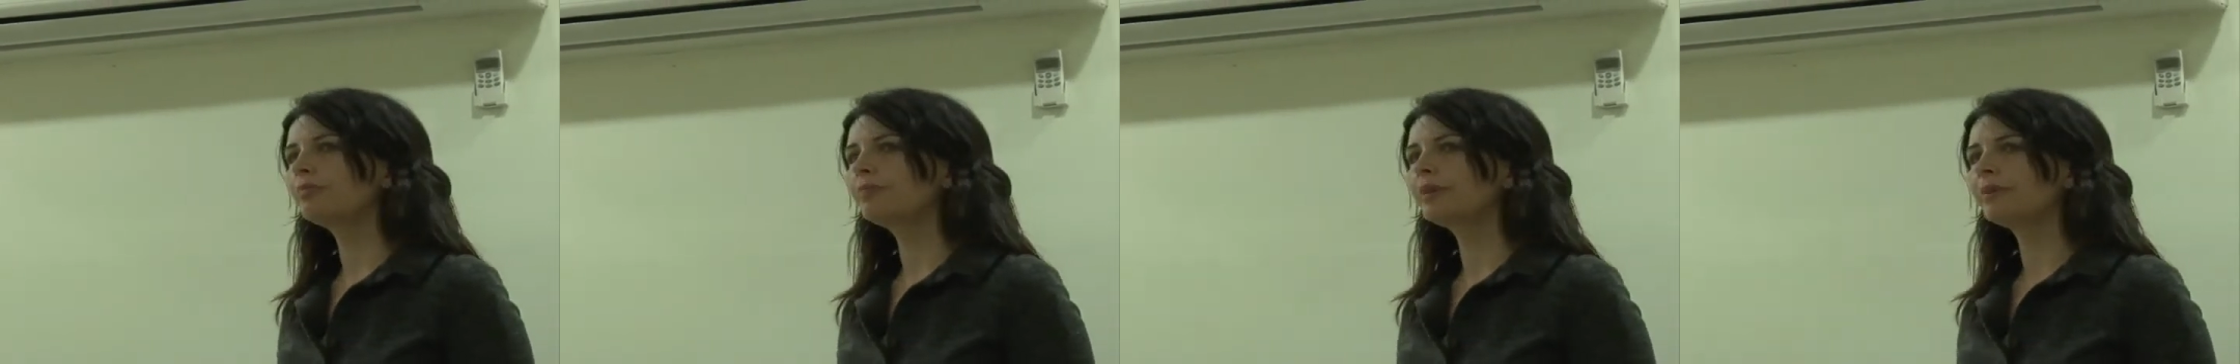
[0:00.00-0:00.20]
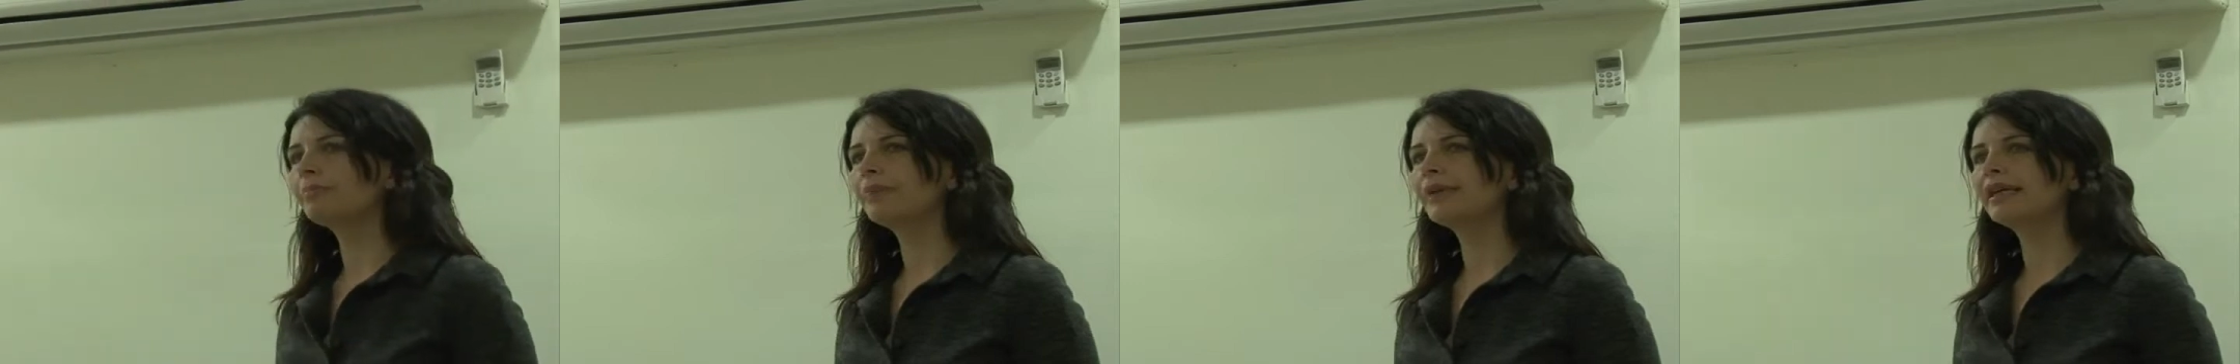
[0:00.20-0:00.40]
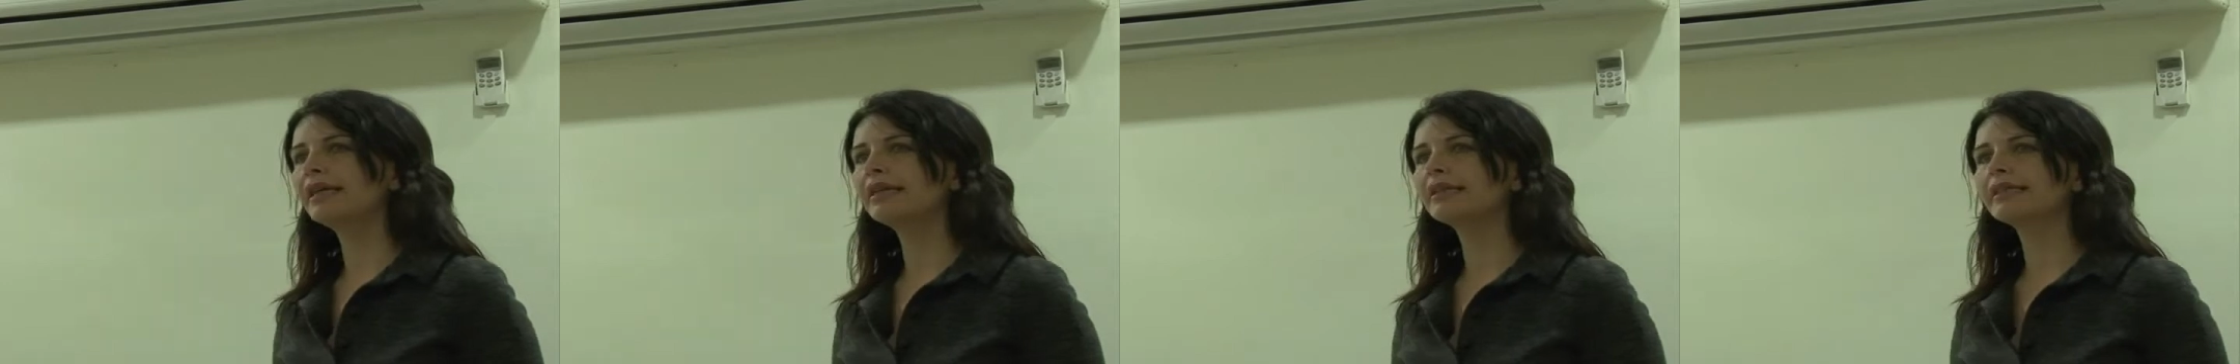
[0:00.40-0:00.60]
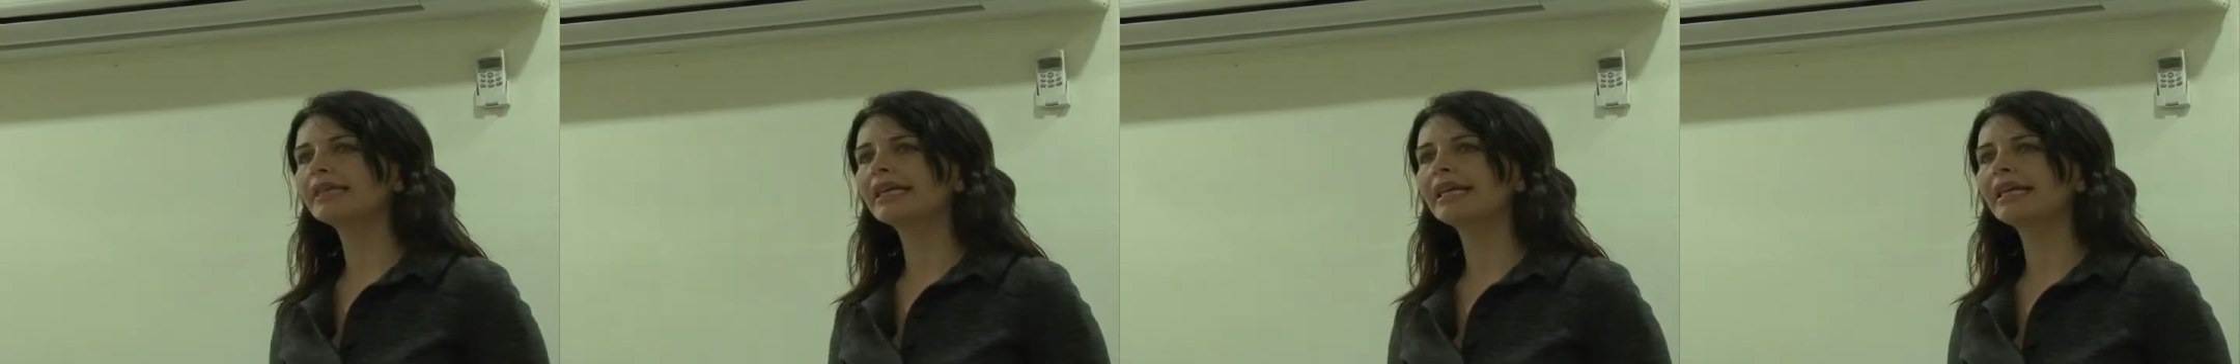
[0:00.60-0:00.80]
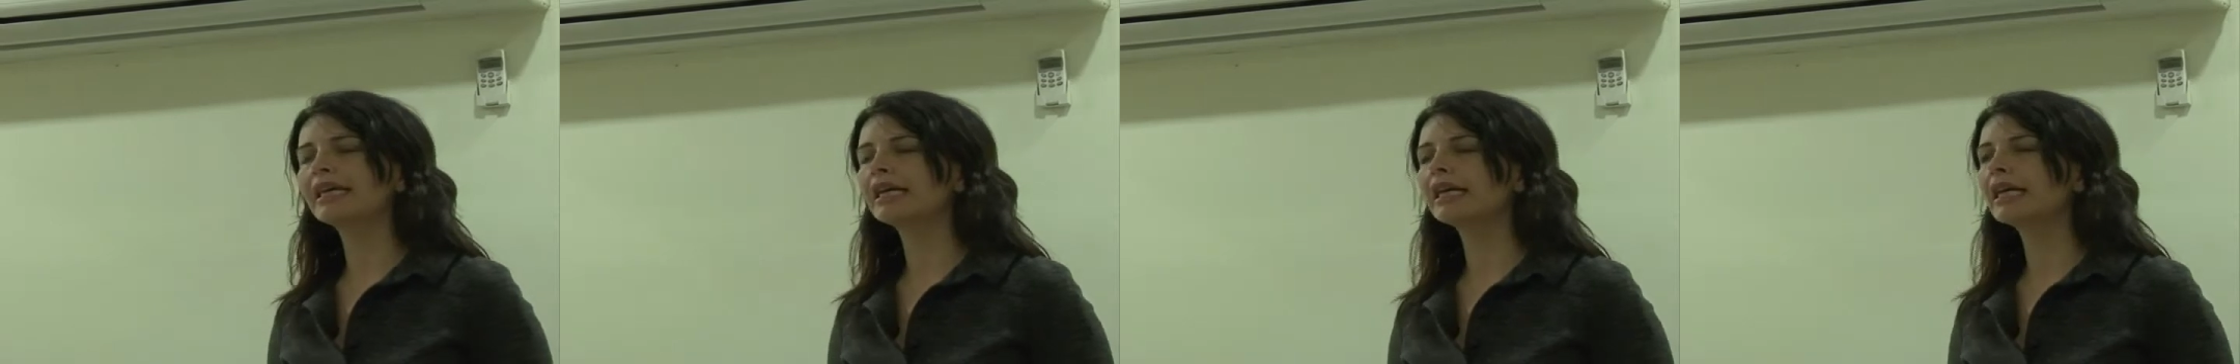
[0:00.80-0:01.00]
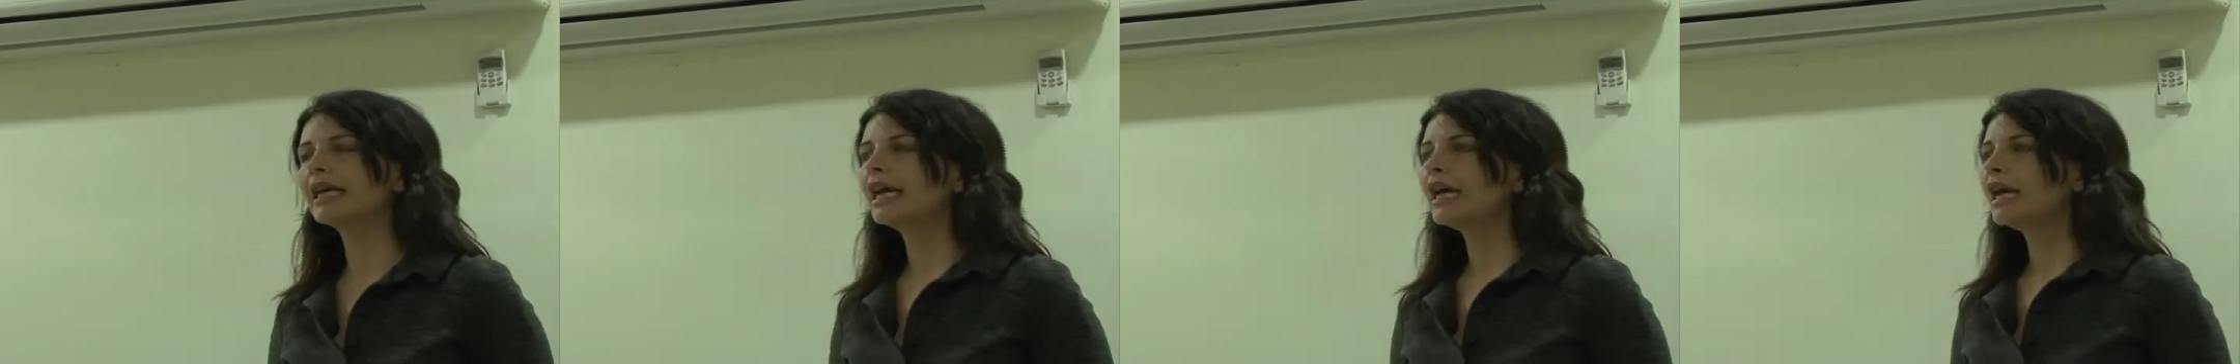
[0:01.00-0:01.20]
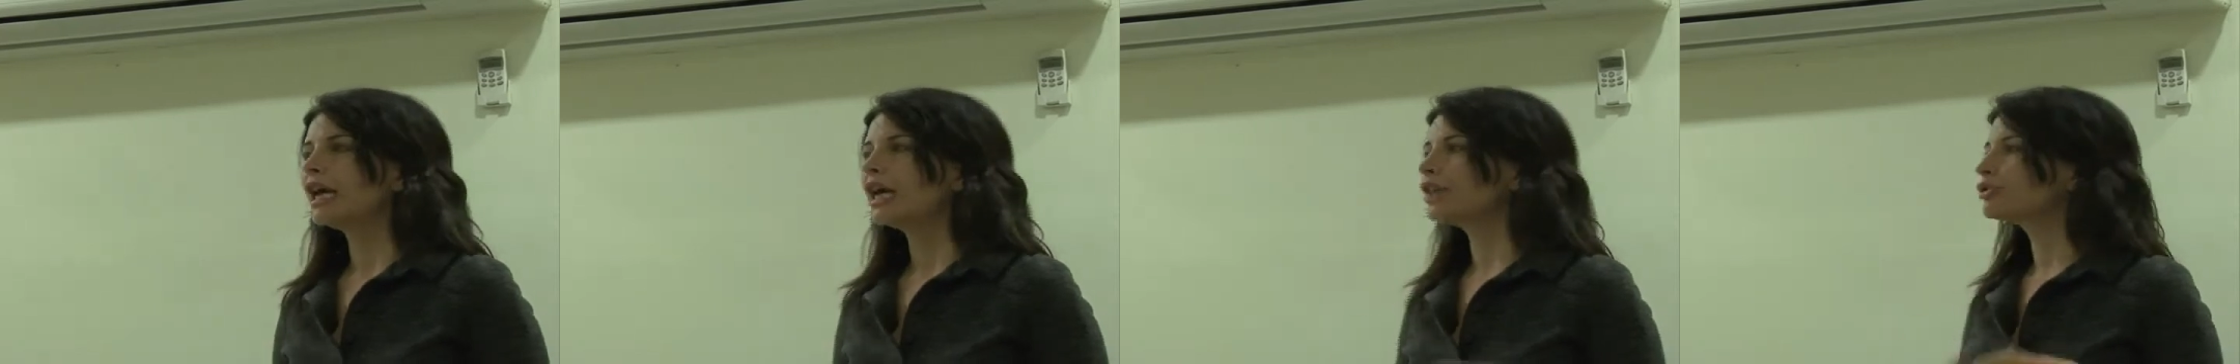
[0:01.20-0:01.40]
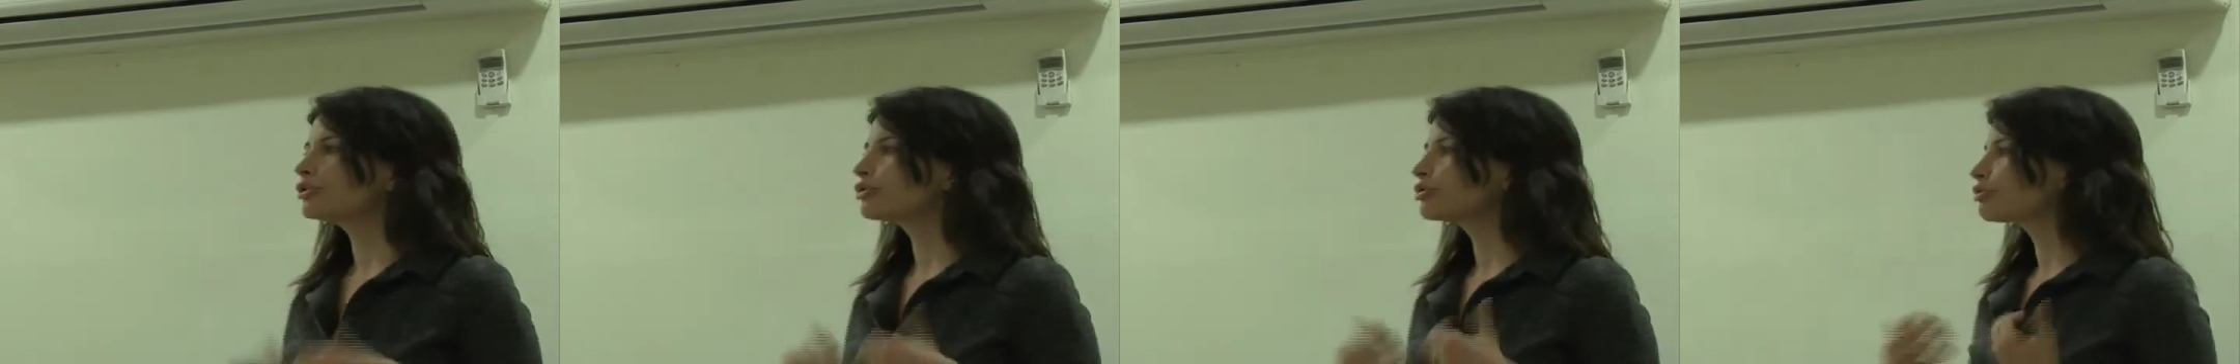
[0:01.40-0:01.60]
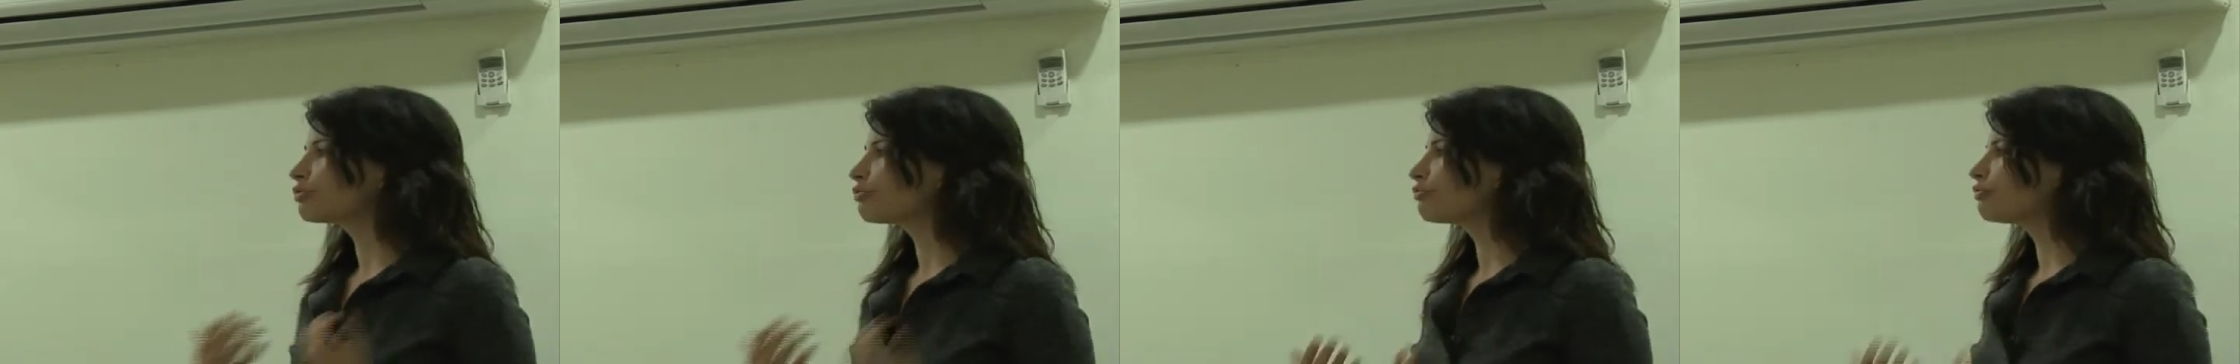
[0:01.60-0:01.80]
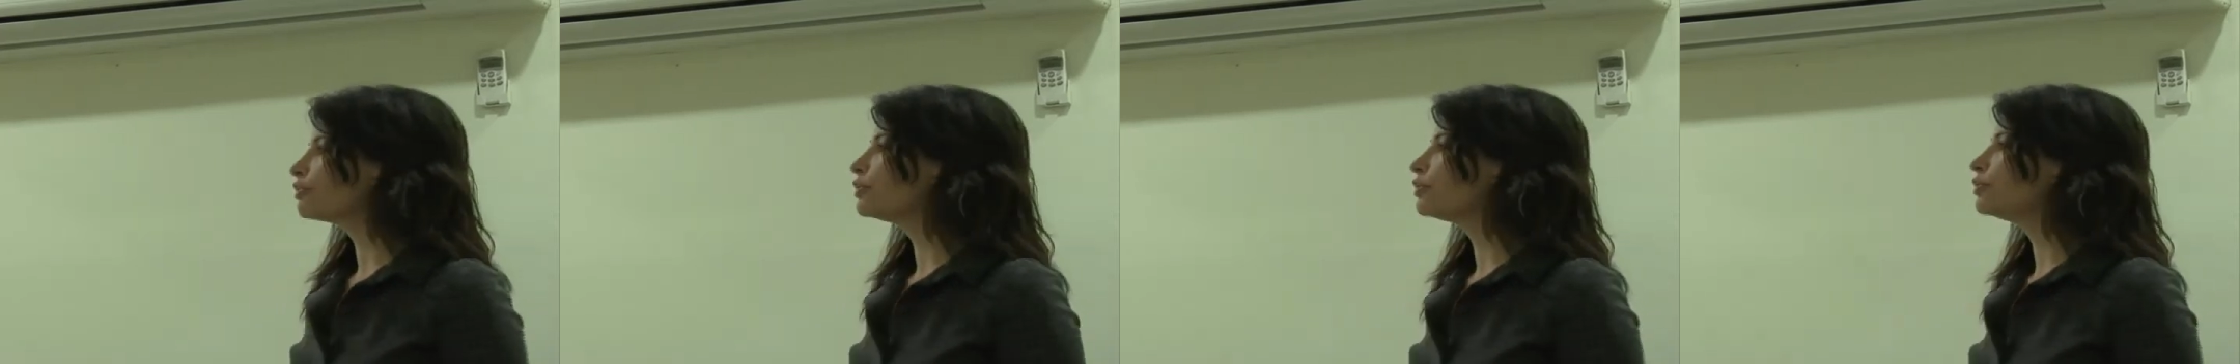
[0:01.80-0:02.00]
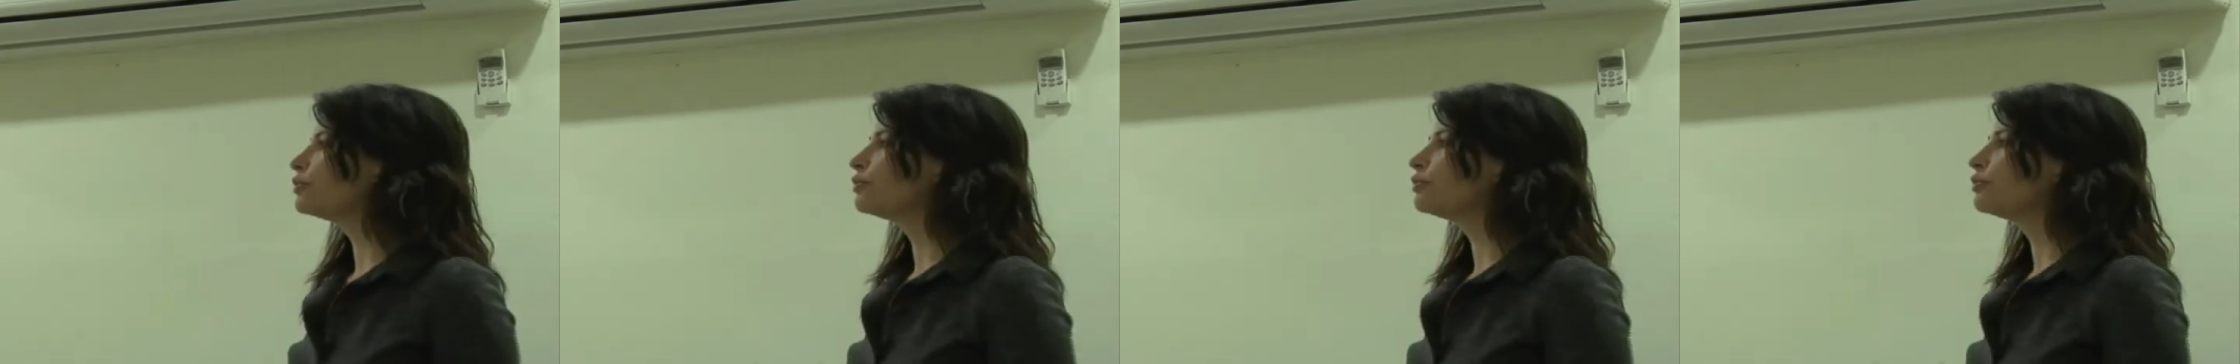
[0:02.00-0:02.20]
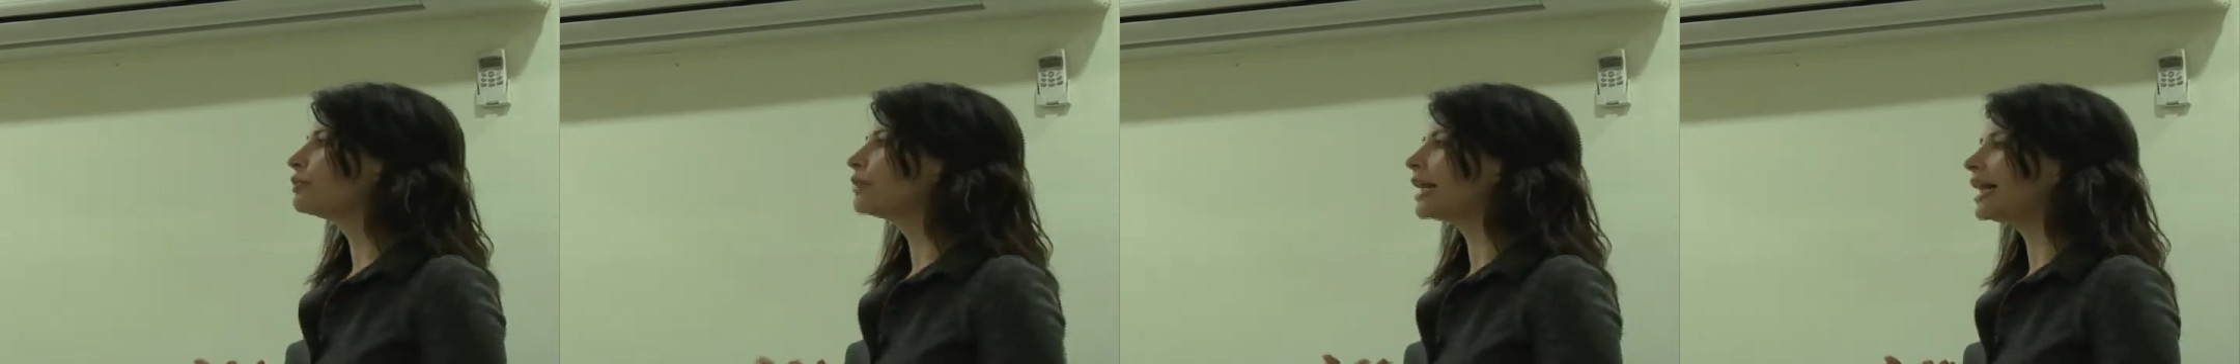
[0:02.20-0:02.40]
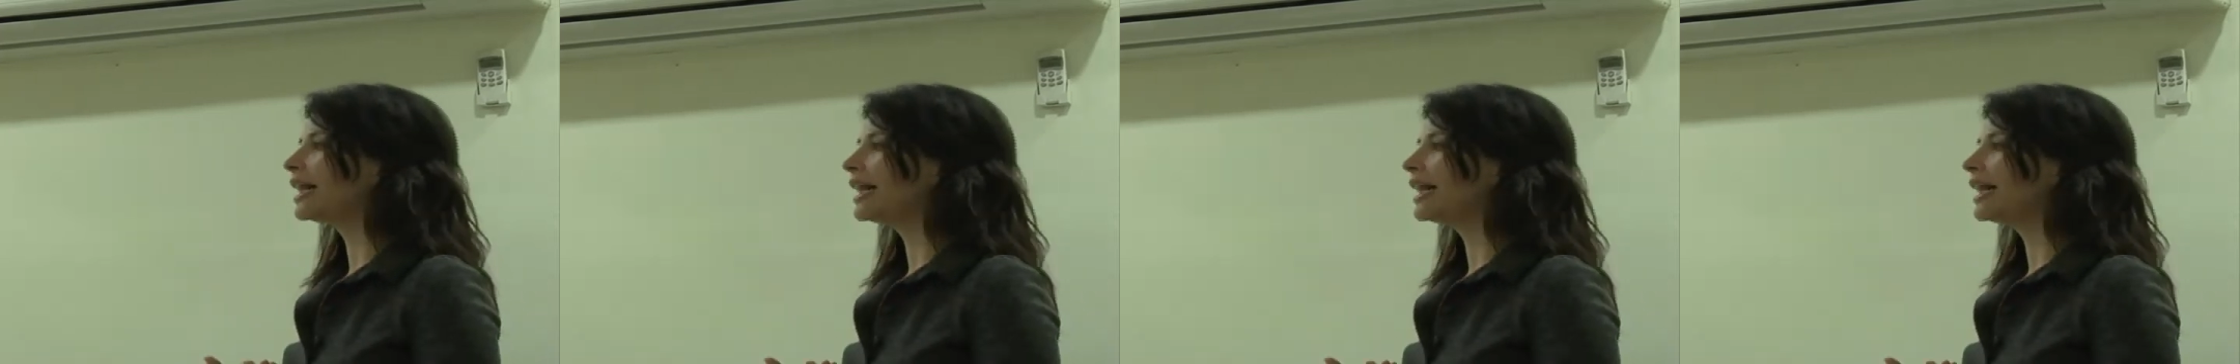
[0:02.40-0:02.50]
be building a true